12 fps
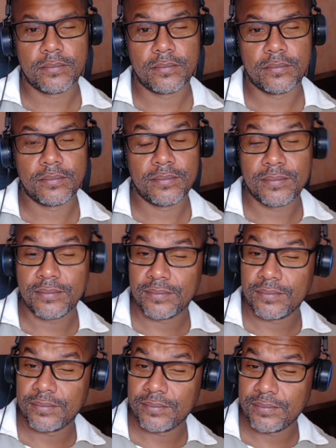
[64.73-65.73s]

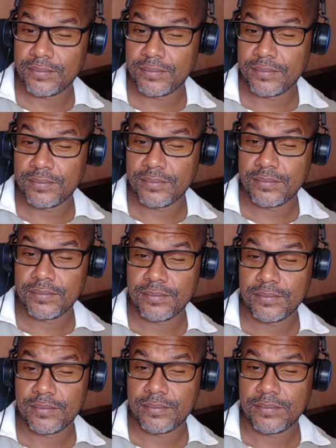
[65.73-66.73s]

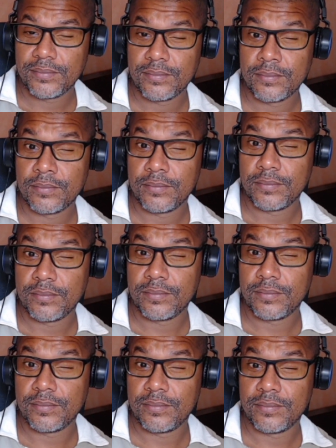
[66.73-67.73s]

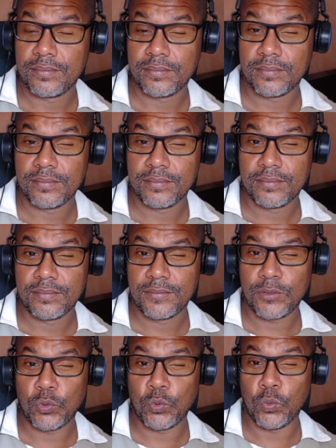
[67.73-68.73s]

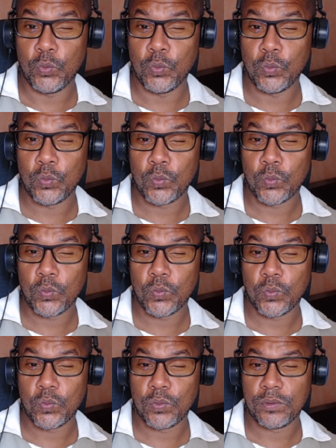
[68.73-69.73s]
[no speech]